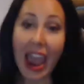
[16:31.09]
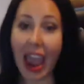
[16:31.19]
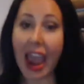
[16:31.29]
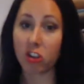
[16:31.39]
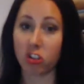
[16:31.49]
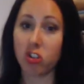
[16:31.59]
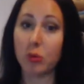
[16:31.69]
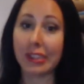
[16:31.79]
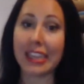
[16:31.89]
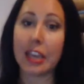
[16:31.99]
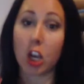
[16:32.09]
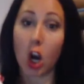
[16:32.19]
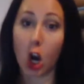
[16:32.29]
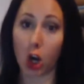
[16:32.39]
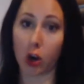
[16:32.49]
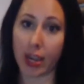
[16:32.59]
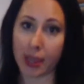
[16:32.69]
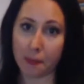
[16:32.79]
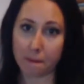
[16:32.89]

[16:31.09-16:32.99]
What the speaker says: actually occurring?